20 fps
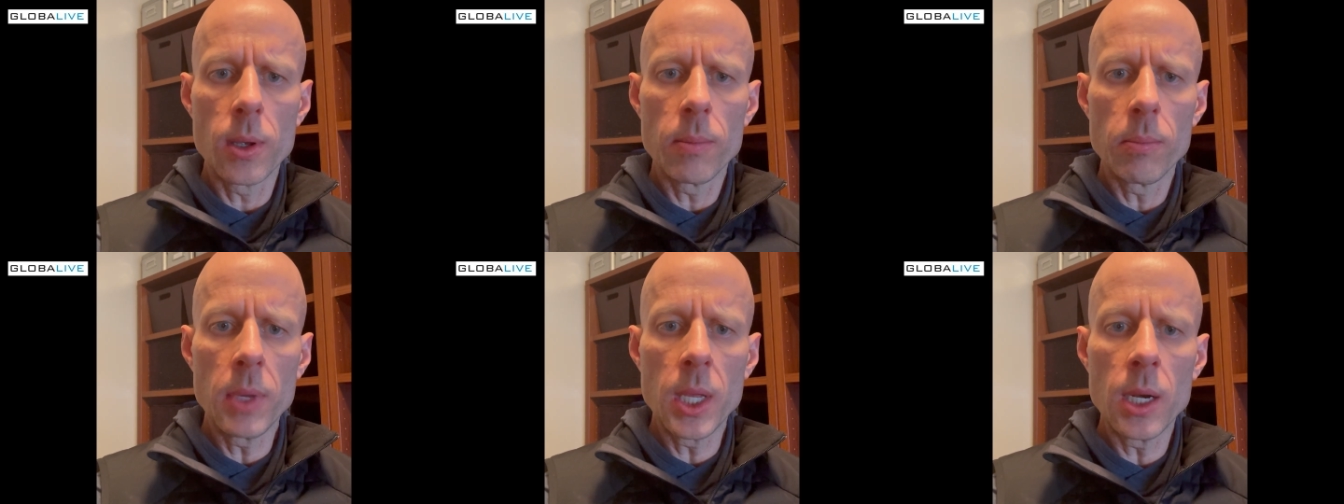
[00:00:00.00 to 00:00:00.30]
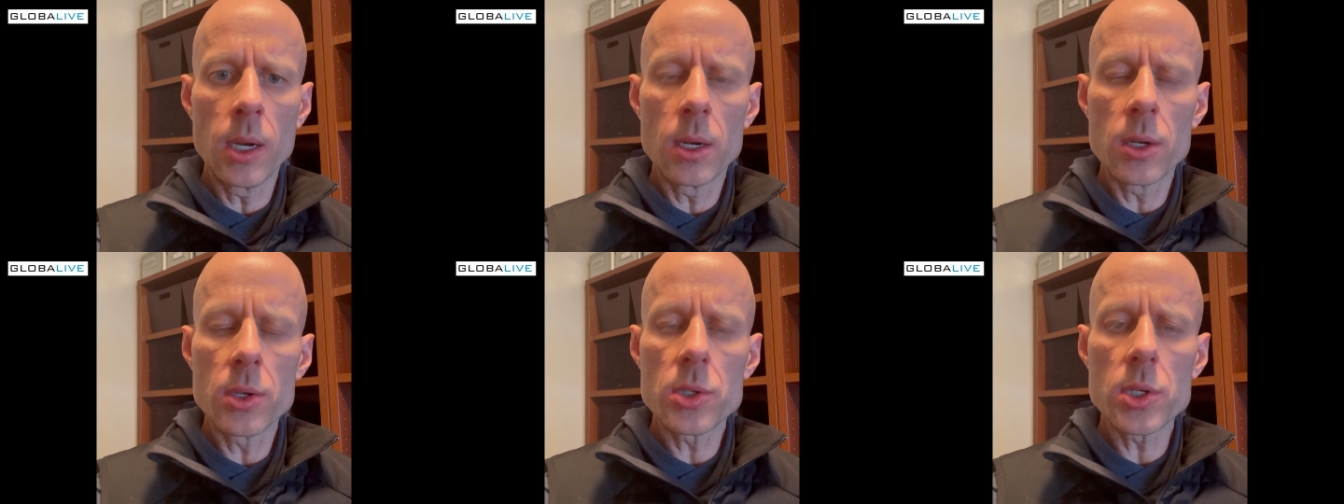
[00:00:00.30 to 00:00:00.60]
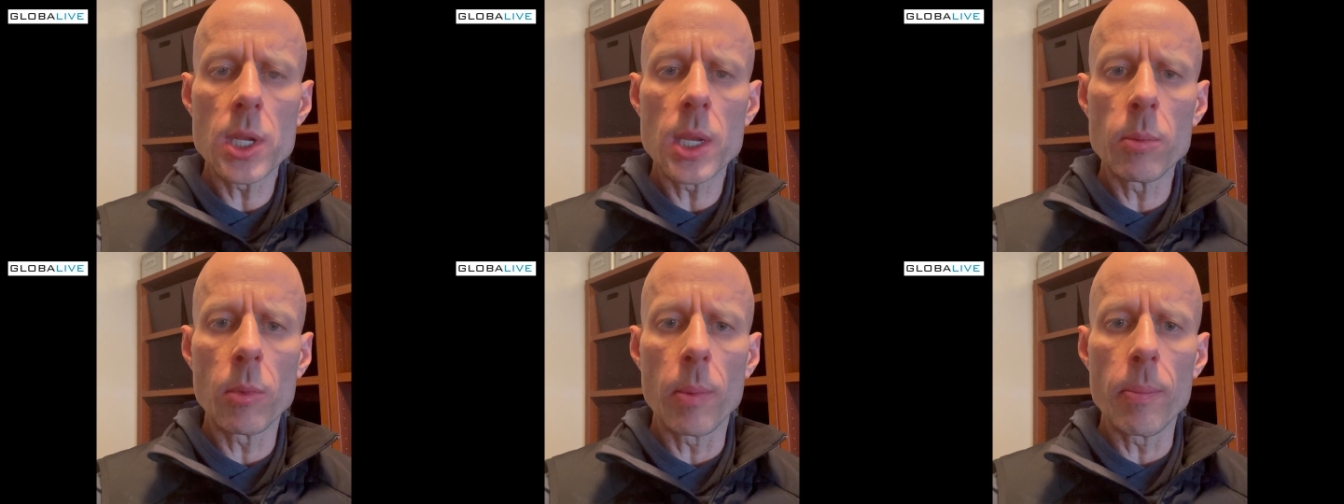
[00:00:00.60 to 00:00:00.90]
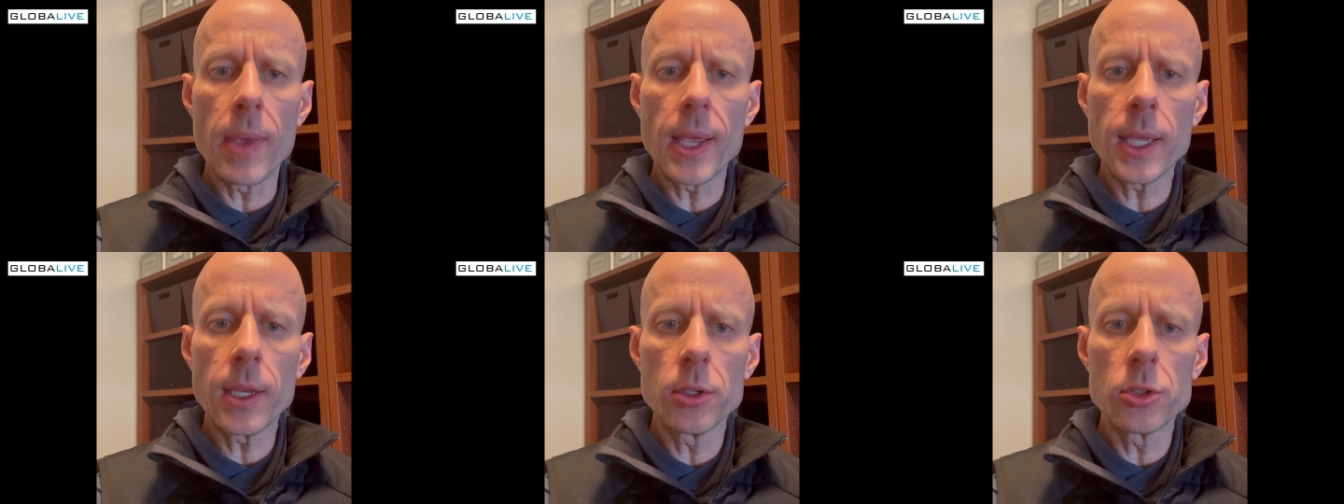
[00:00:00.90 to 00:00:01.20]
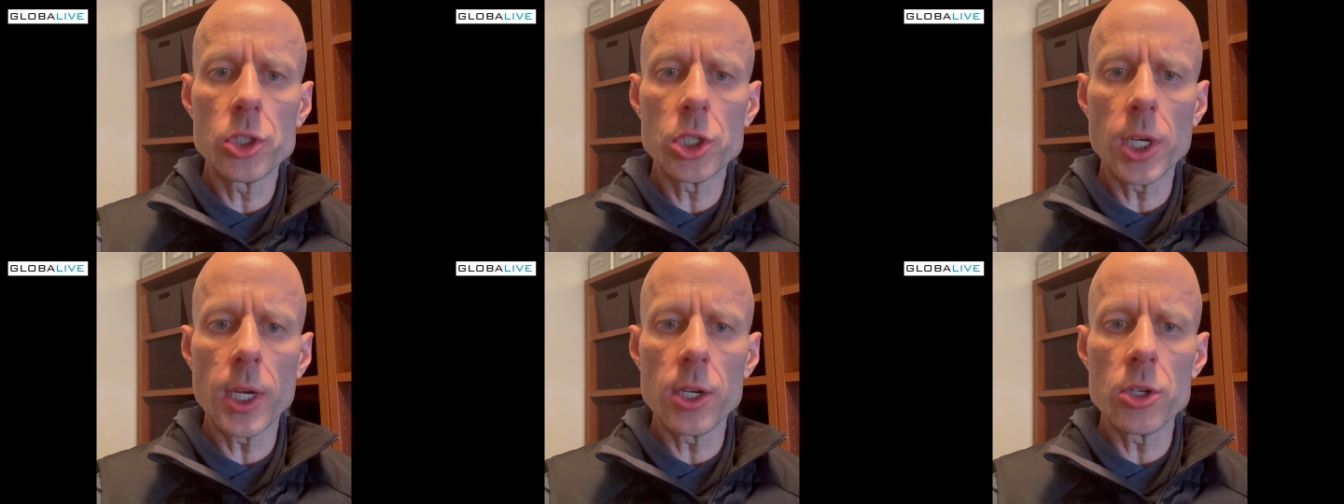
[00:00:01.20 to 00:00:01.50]
Mina and his team are making
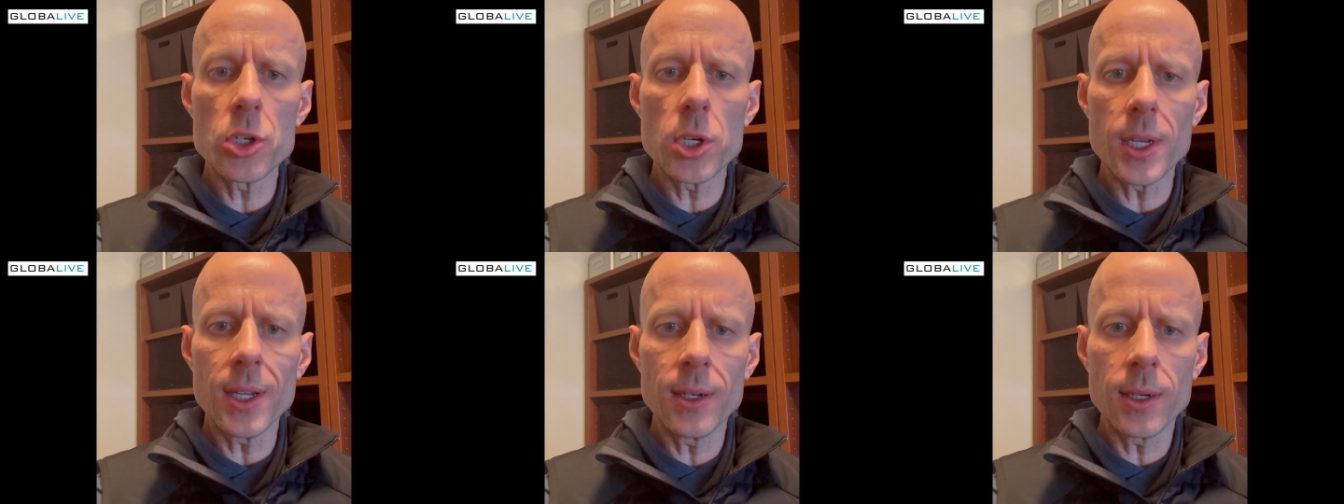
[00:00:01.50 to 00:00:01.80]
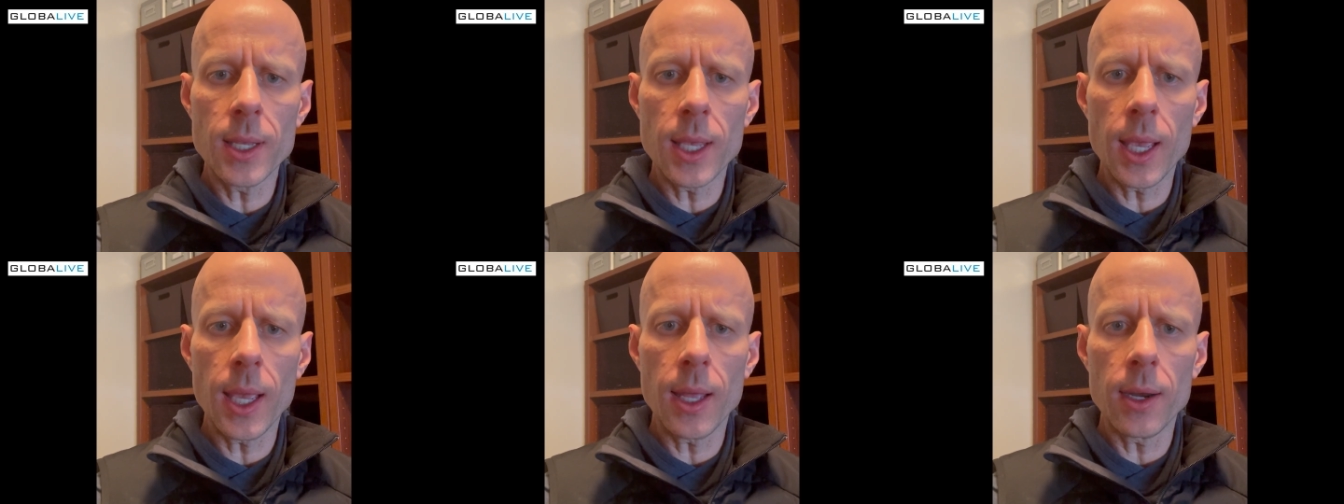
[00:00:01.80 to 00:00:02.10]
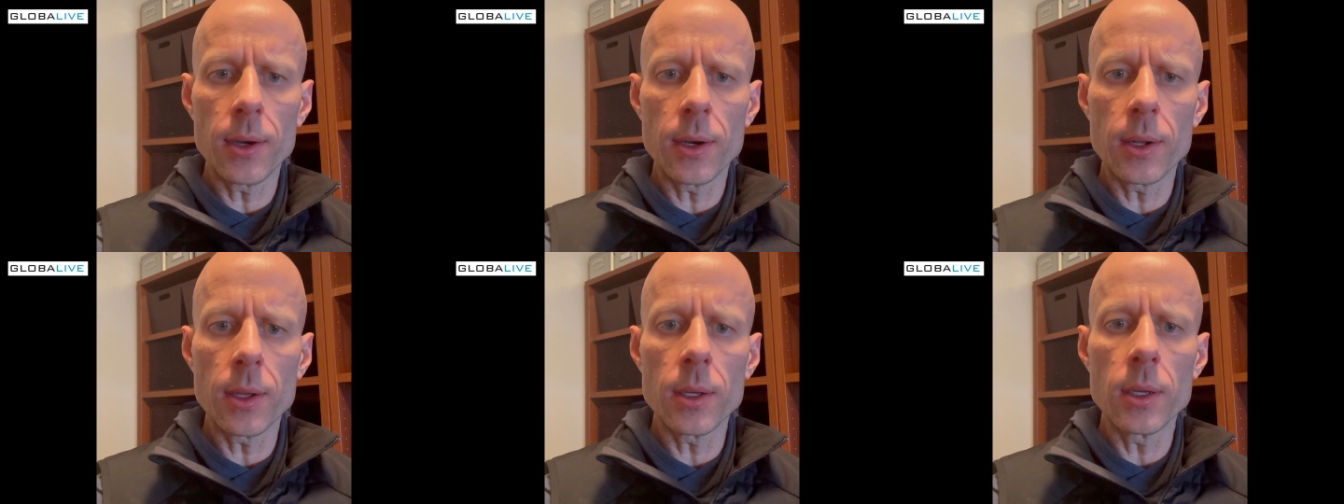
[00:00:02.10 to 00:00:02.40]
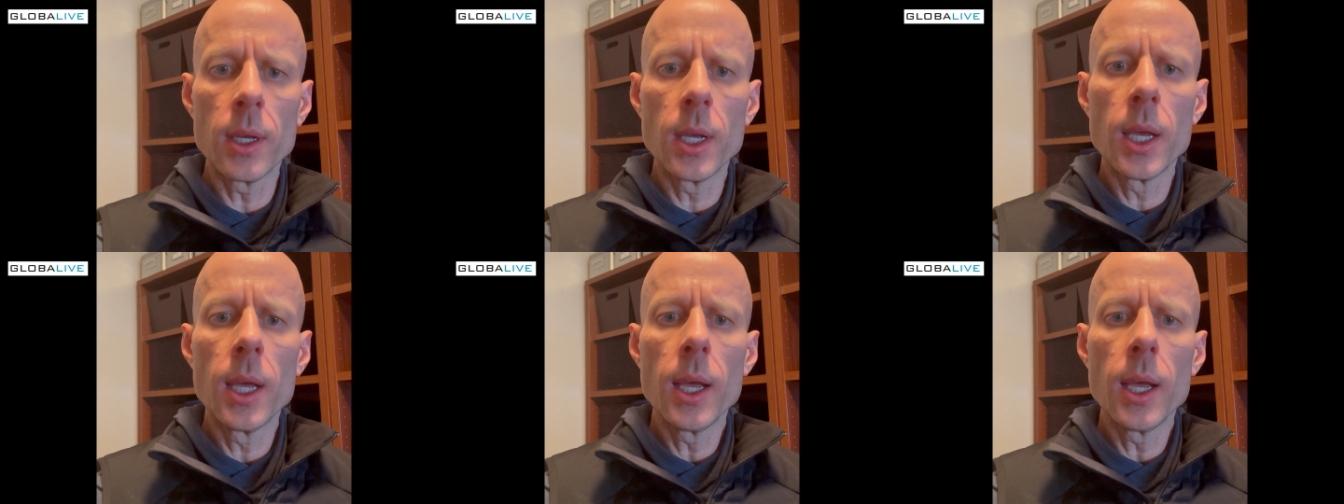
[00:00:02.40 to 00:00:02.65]
change in Canada